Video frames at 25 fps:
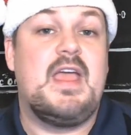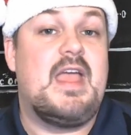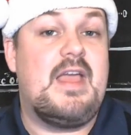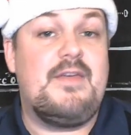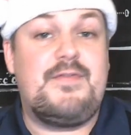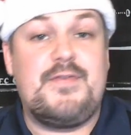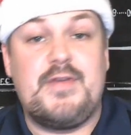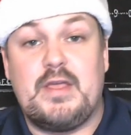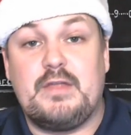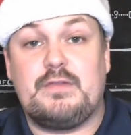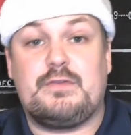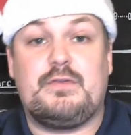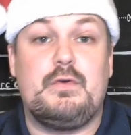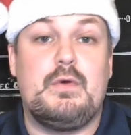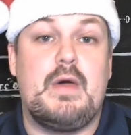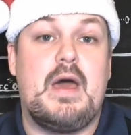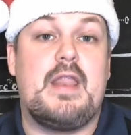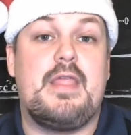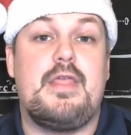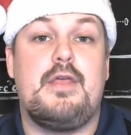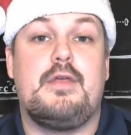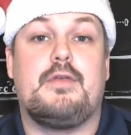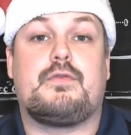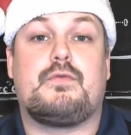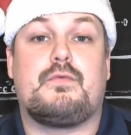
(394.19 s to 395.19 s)
If you get two
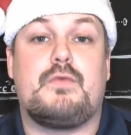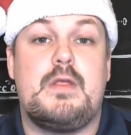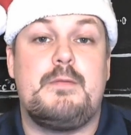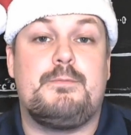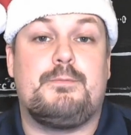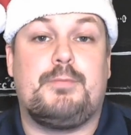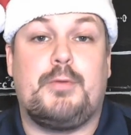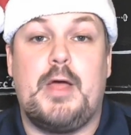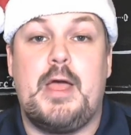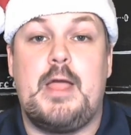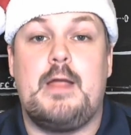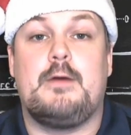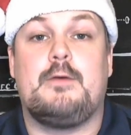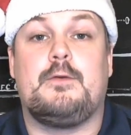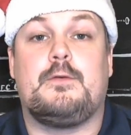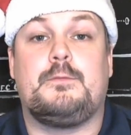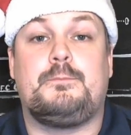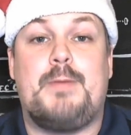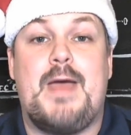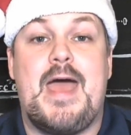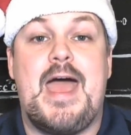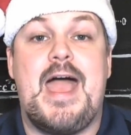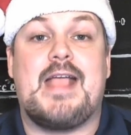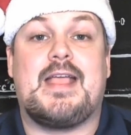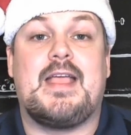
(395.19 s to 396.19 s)
out of those three players
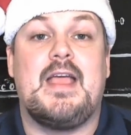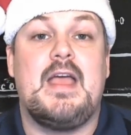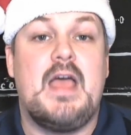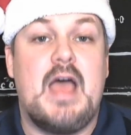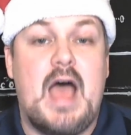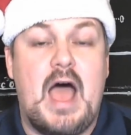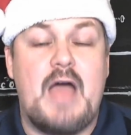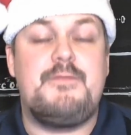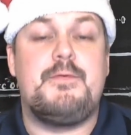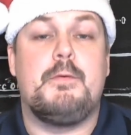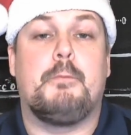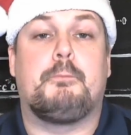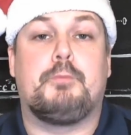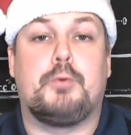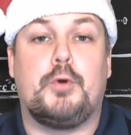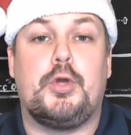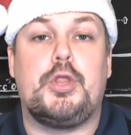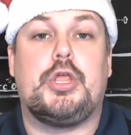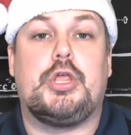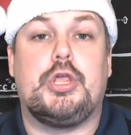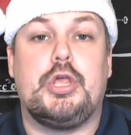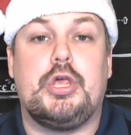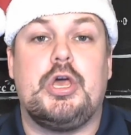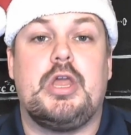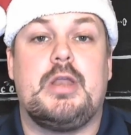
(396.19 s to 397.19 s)
back, I feel
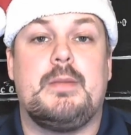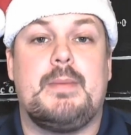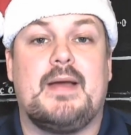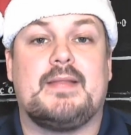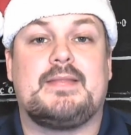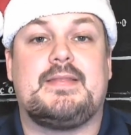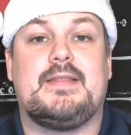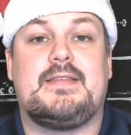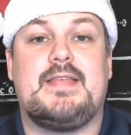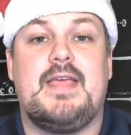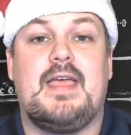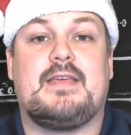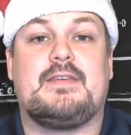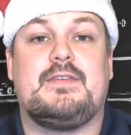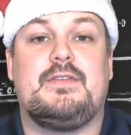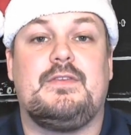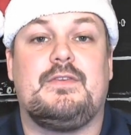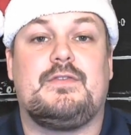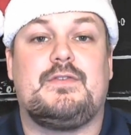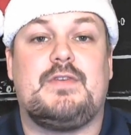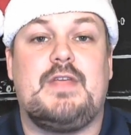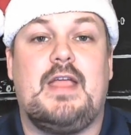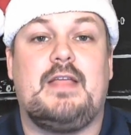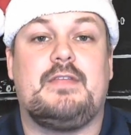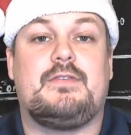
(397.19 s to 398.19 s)
pretty good about the
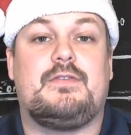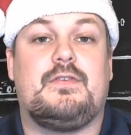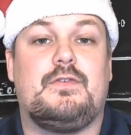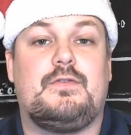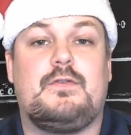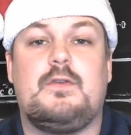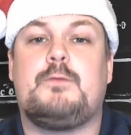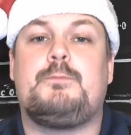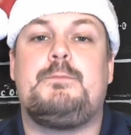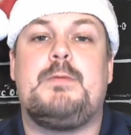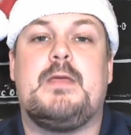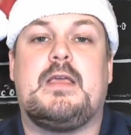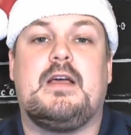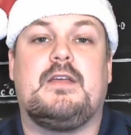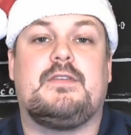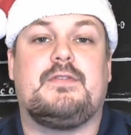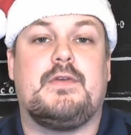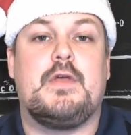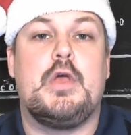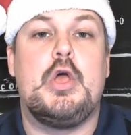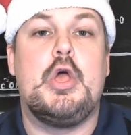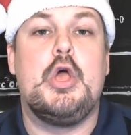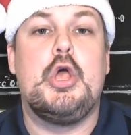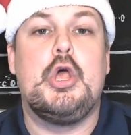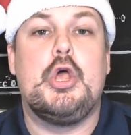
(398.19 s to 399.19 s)
Texans' chances just because
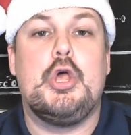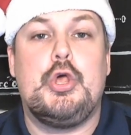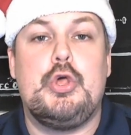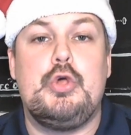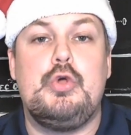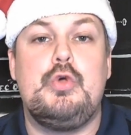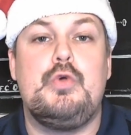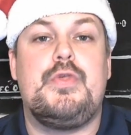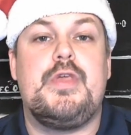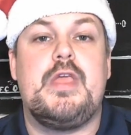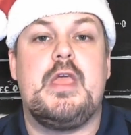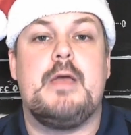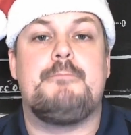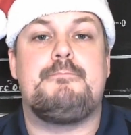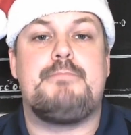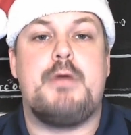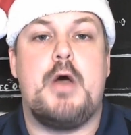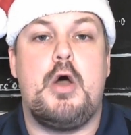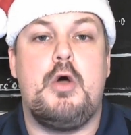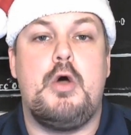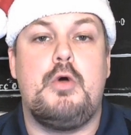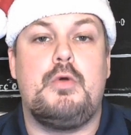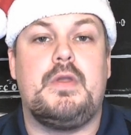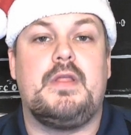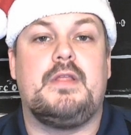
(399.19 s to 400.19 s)
of who the
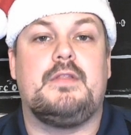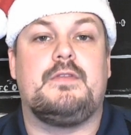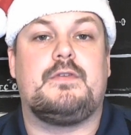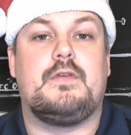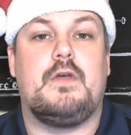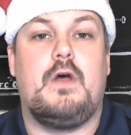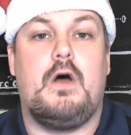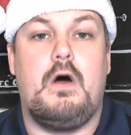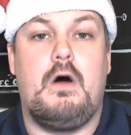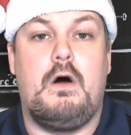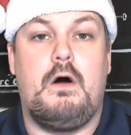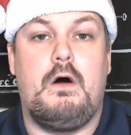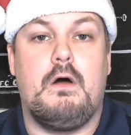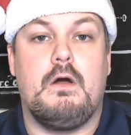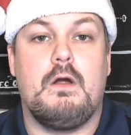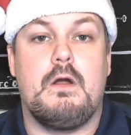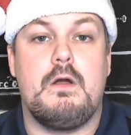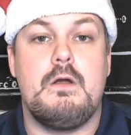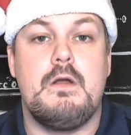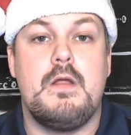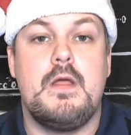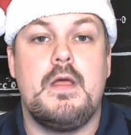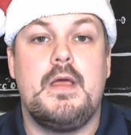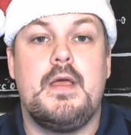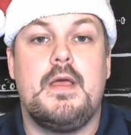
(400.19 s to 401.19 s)
opponents
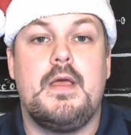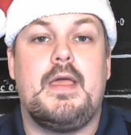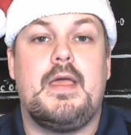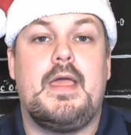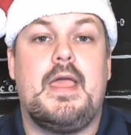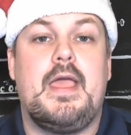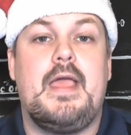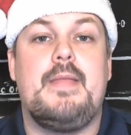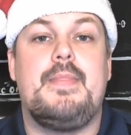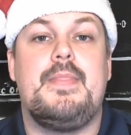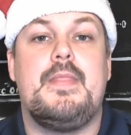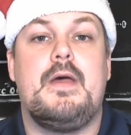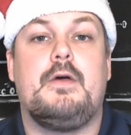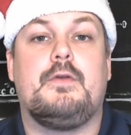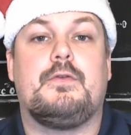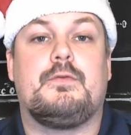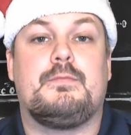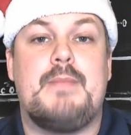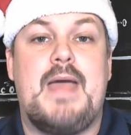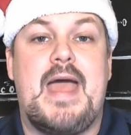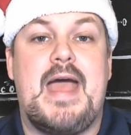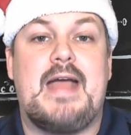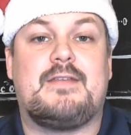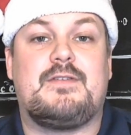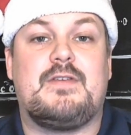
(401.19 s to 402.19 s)
are in those
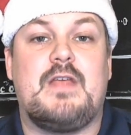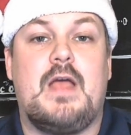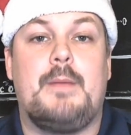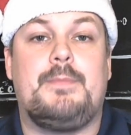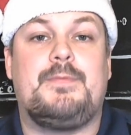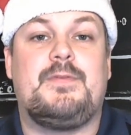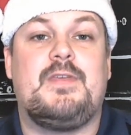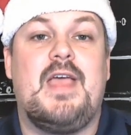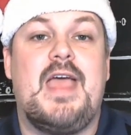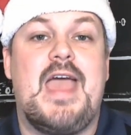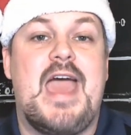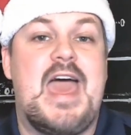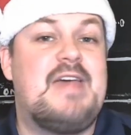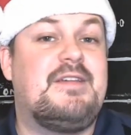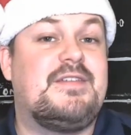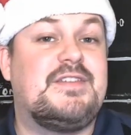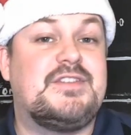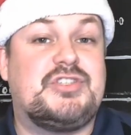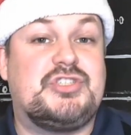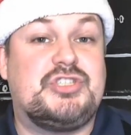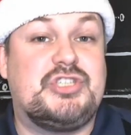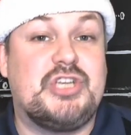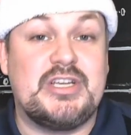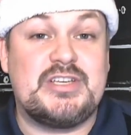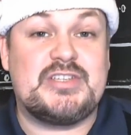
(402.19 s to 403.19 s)
matchups. And
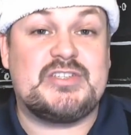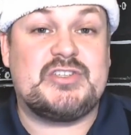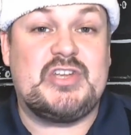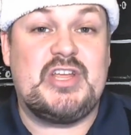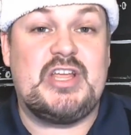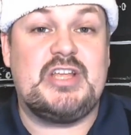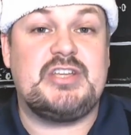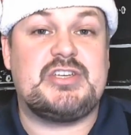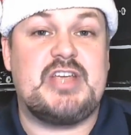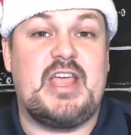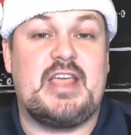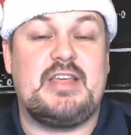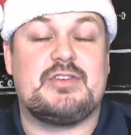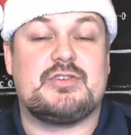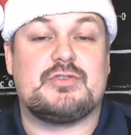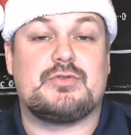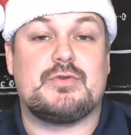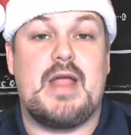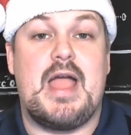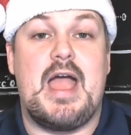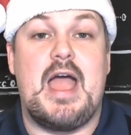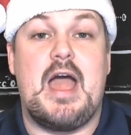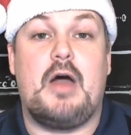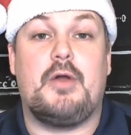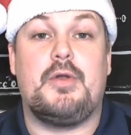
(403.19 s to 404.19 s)
it's just CJ
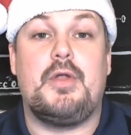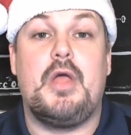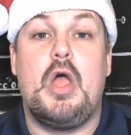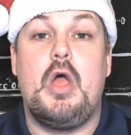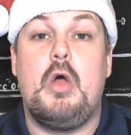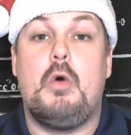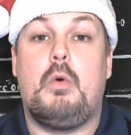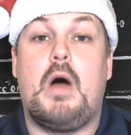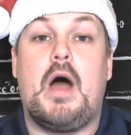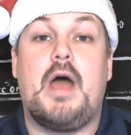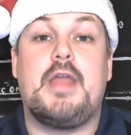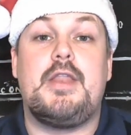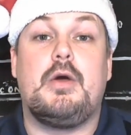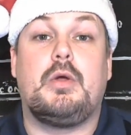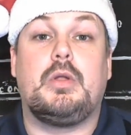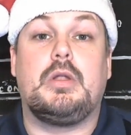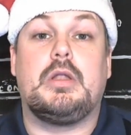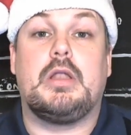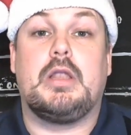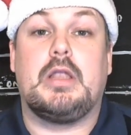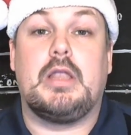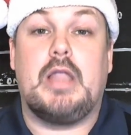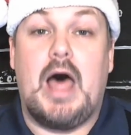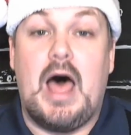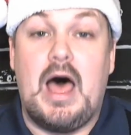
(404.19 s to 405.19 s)
Stroud, while I don't
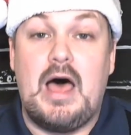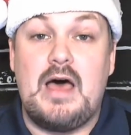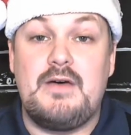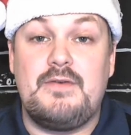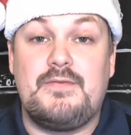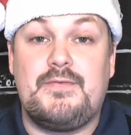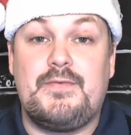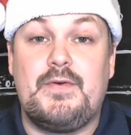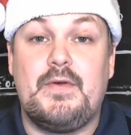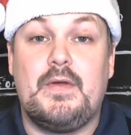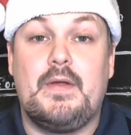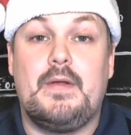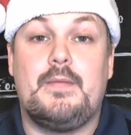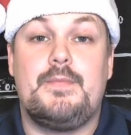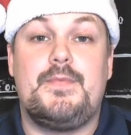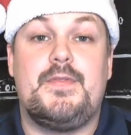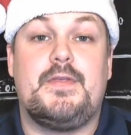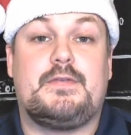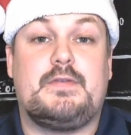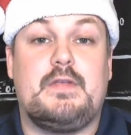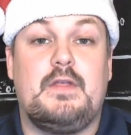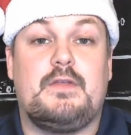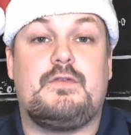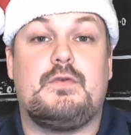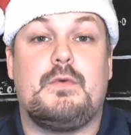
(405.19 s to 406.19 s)
love the
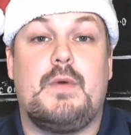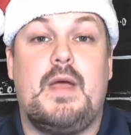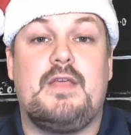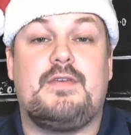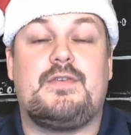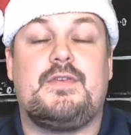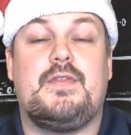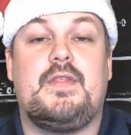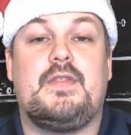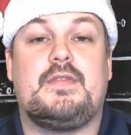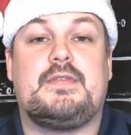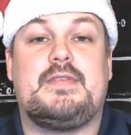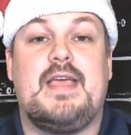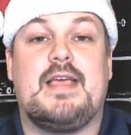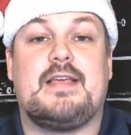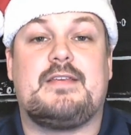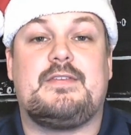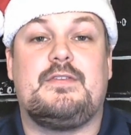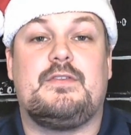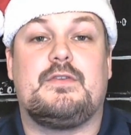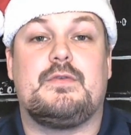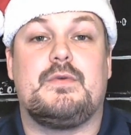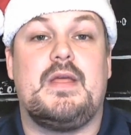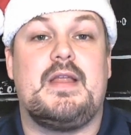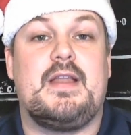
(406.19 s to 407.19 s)
situation that the
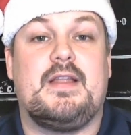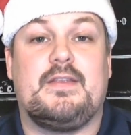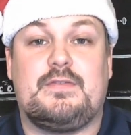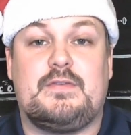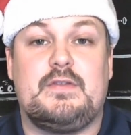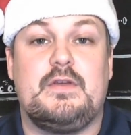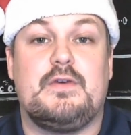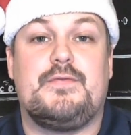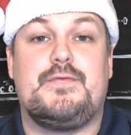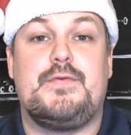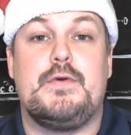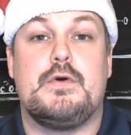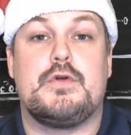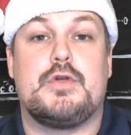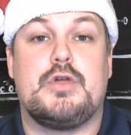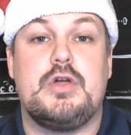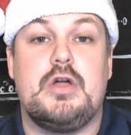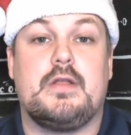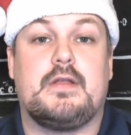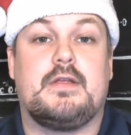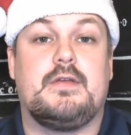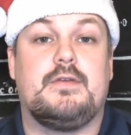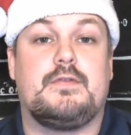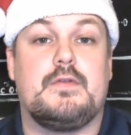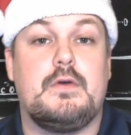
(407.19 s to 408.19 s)
Texans are in, I still feel
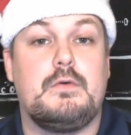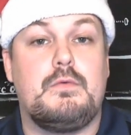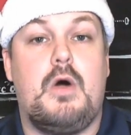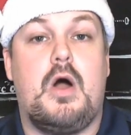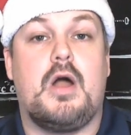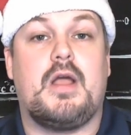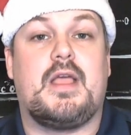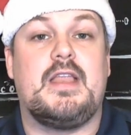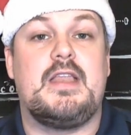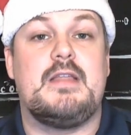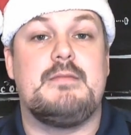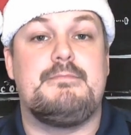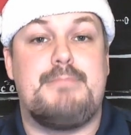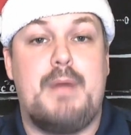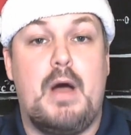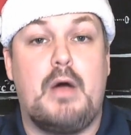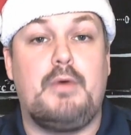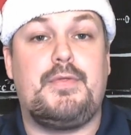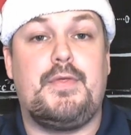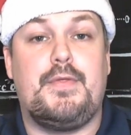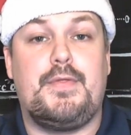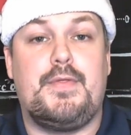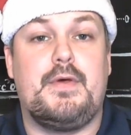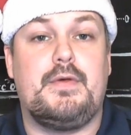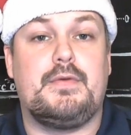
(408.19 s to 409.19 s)
good because they'll walk into
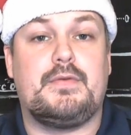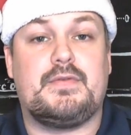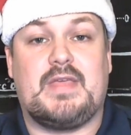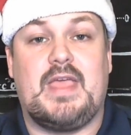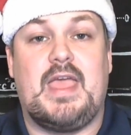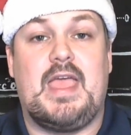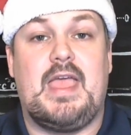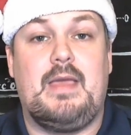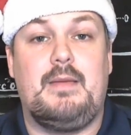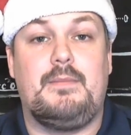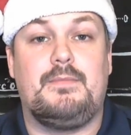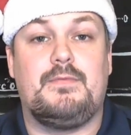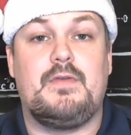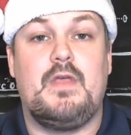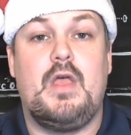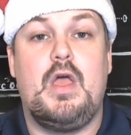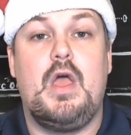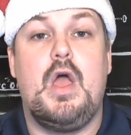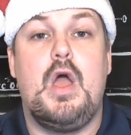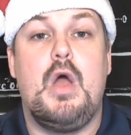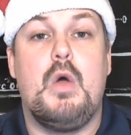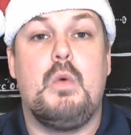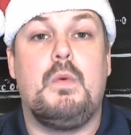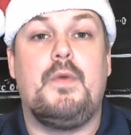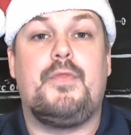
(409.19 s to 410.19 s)
both of those games
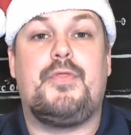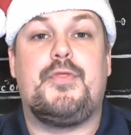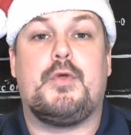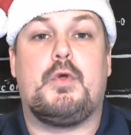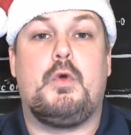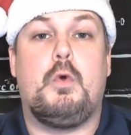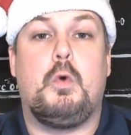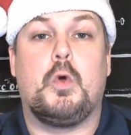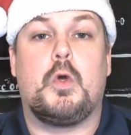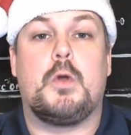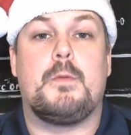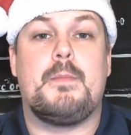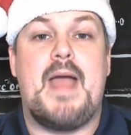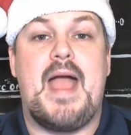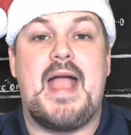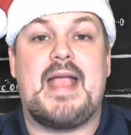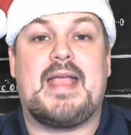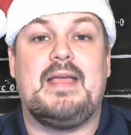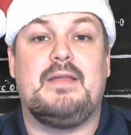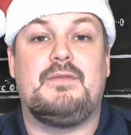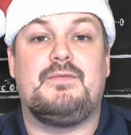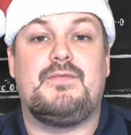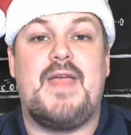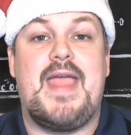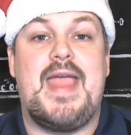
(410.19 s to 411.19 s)
with the
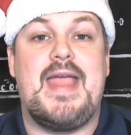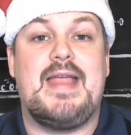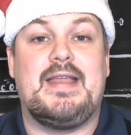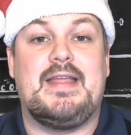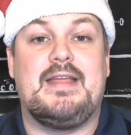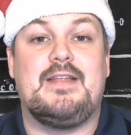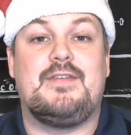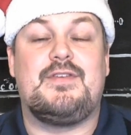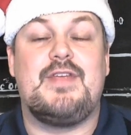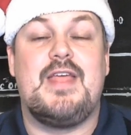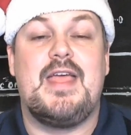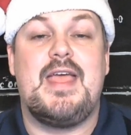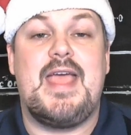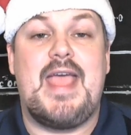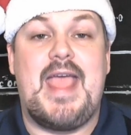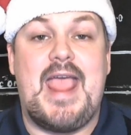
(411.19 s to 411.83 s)
quarterback advantage.